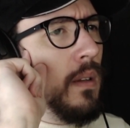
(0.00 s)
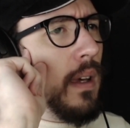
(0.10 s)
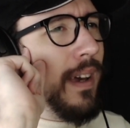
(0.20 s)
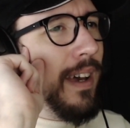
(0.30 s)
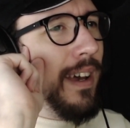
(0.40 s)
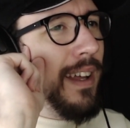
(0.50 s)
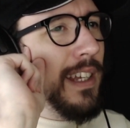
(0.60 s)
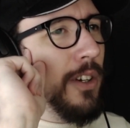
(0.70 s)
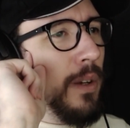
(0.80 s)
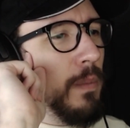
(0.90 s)
And
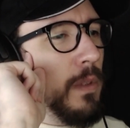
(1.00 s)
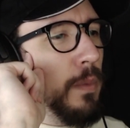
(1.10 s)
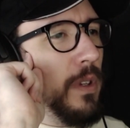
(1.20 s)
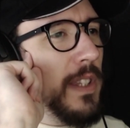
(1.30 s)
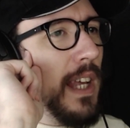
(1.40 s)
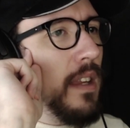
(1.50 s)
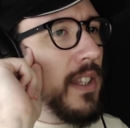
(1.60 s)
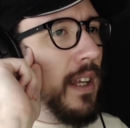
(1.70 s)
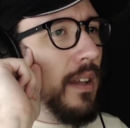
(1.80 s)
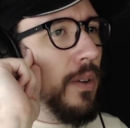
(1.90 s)
here comes the
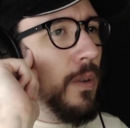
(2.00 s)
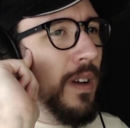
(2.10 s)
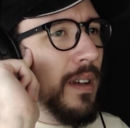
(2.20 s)
princess. Hello.